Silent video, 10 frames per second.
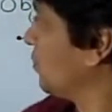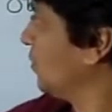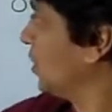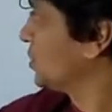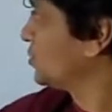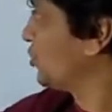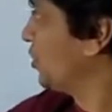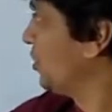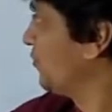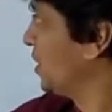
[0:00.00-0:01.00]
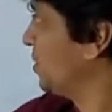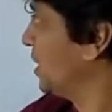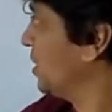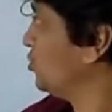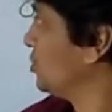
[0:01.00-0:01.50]
Velocity of
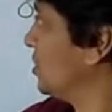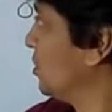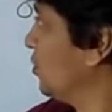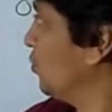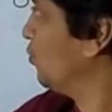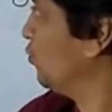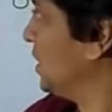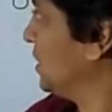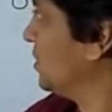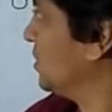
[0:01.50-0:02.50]
image with